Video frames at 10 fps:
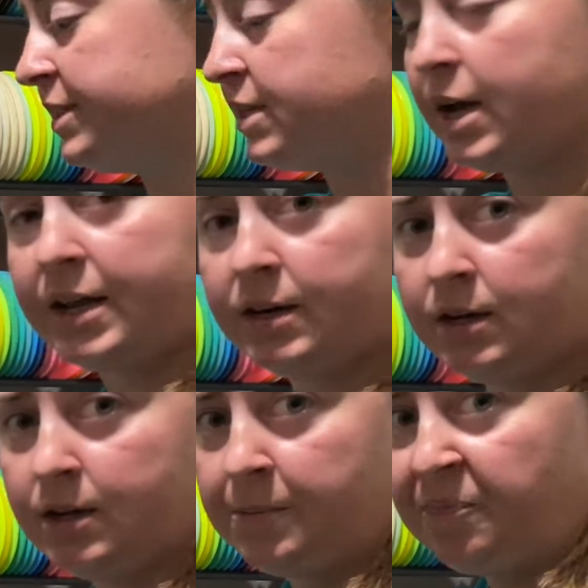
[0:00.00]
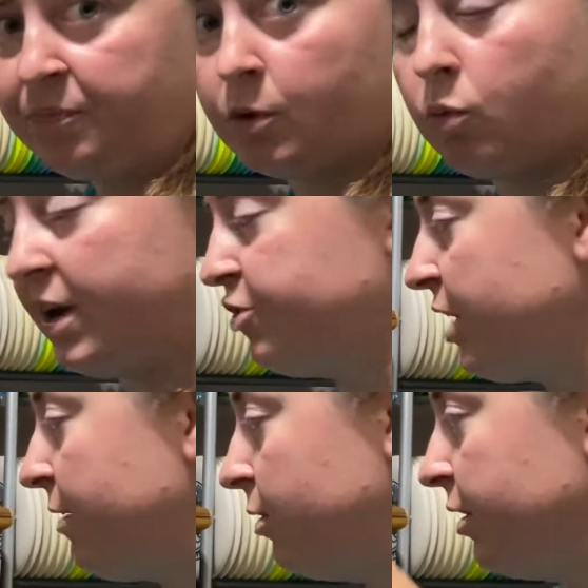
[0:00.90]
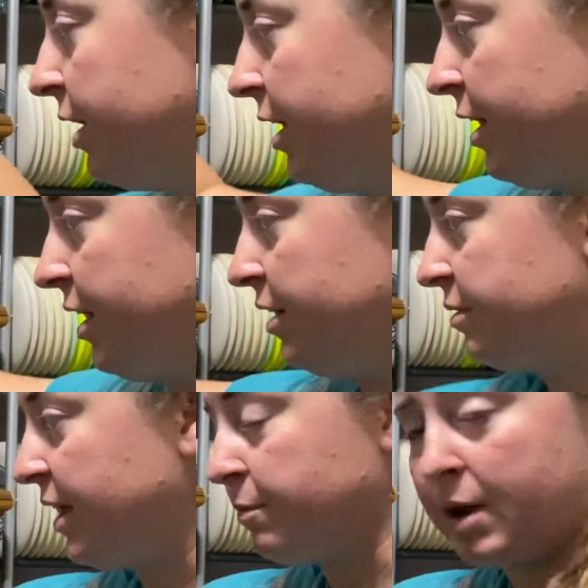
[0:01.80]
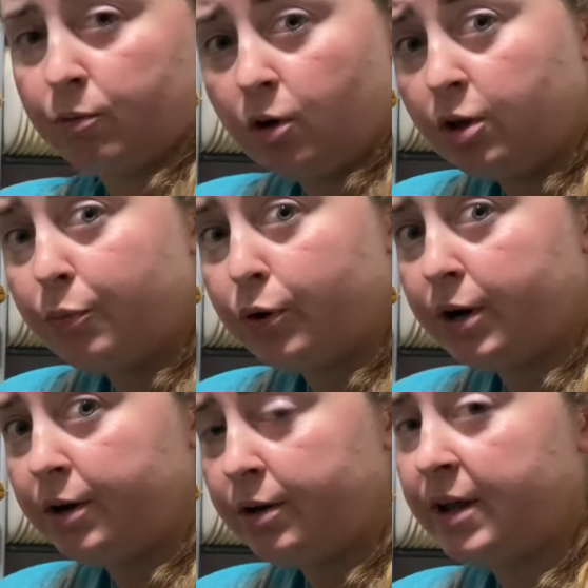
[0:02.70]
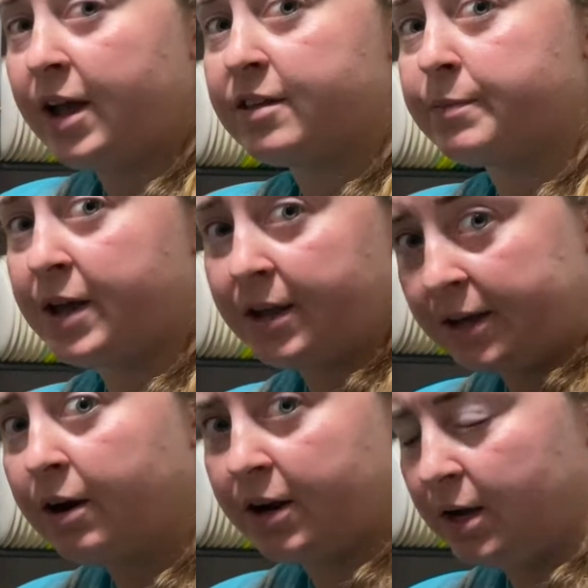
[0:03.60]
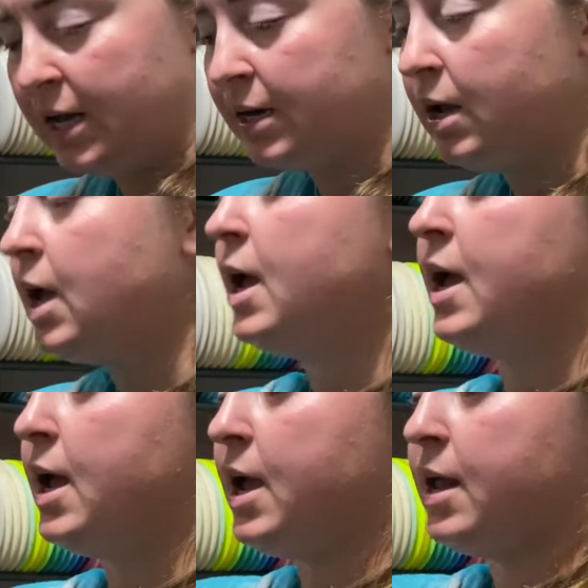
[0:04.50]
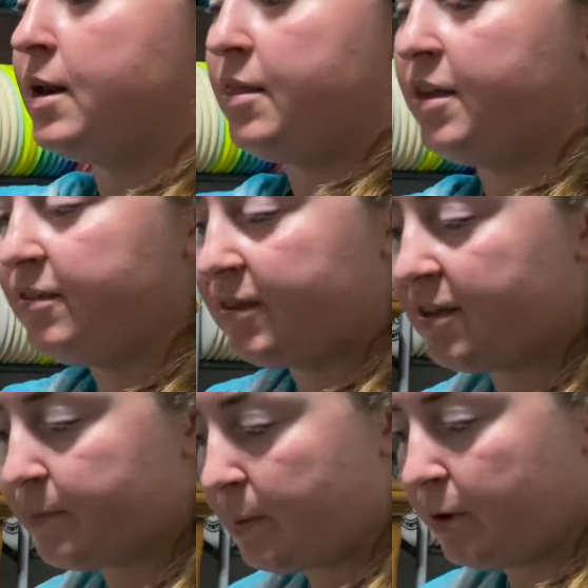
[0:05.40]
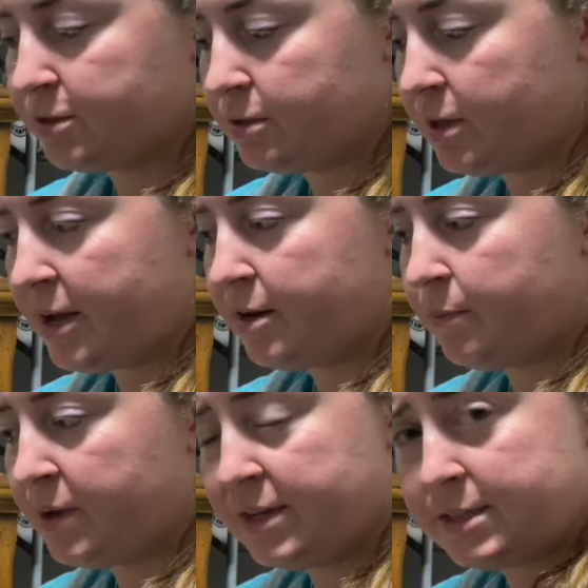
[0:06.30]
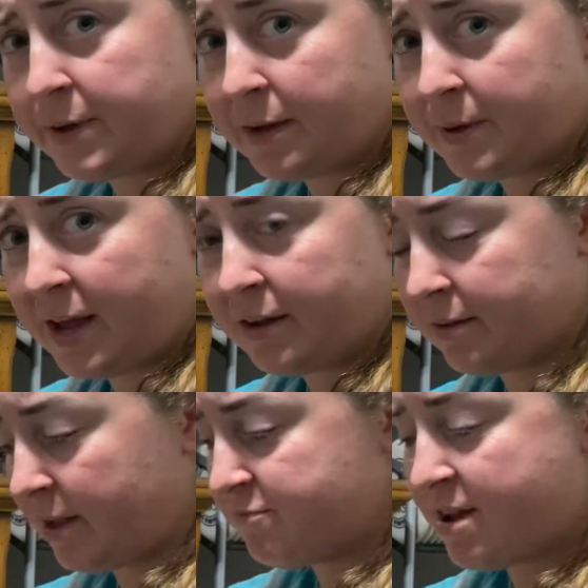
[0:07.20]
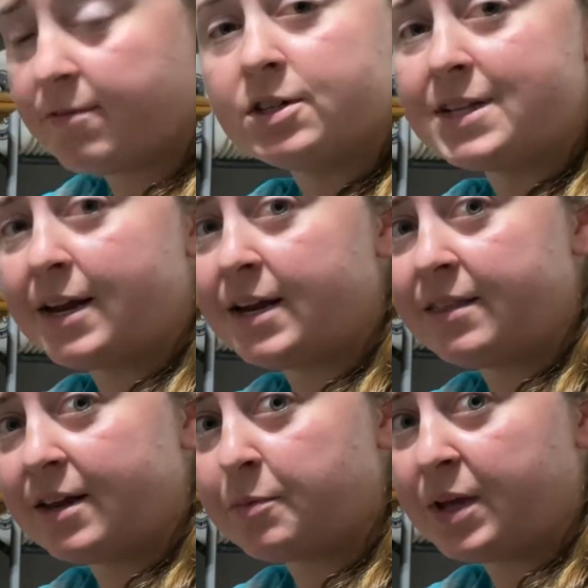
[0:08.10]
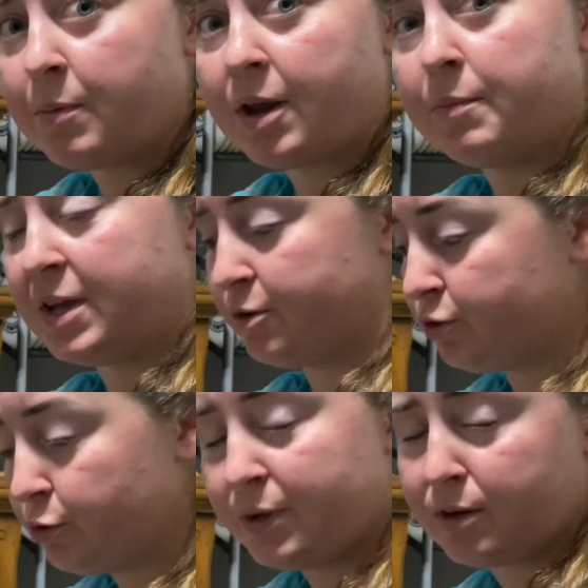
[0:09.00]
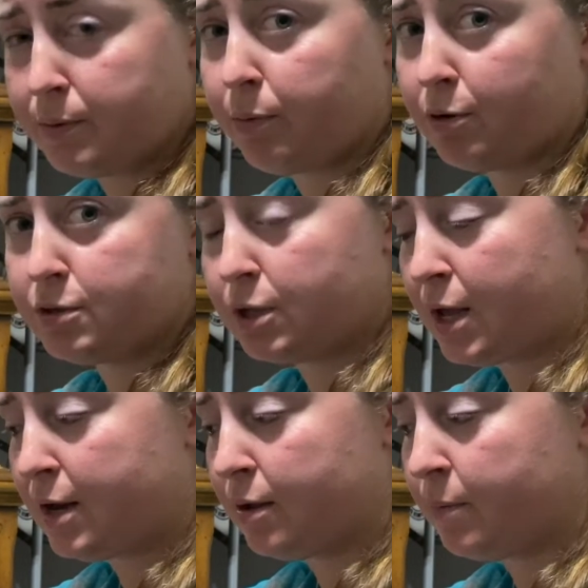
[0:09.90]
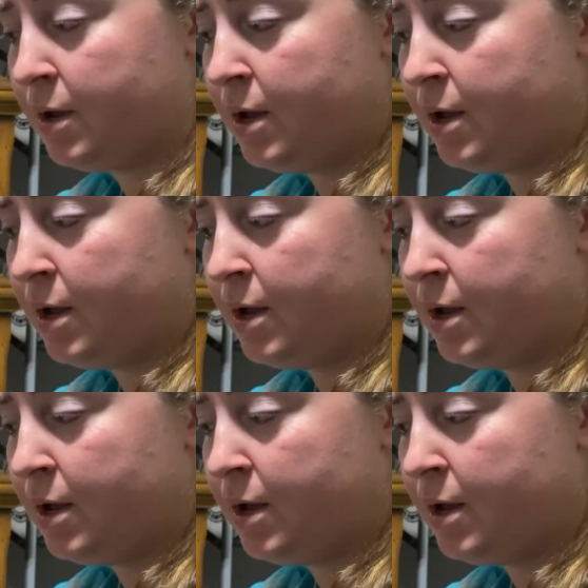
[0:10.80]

done when I traveled is take my rollerboard as my carry-on, and this is my personal item. It's a backpack. They've never said anything to me about it being too big to be a personal item.